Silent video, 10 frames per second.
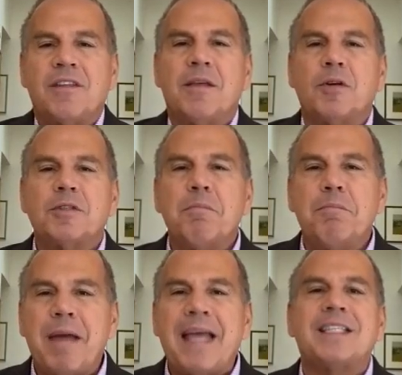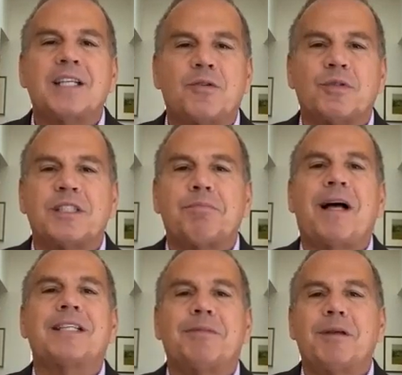The most basic
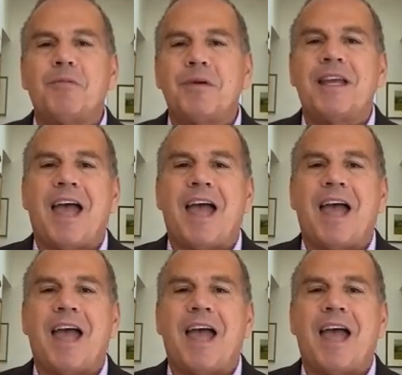responsibility we